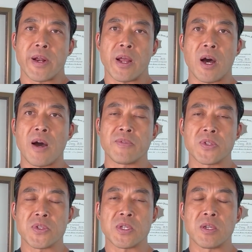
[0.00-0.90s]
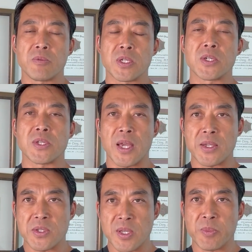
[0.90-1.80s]
I often see, which is
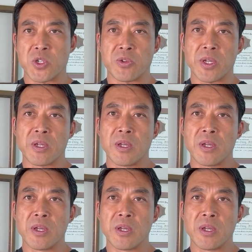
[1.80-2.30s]
asymmetry.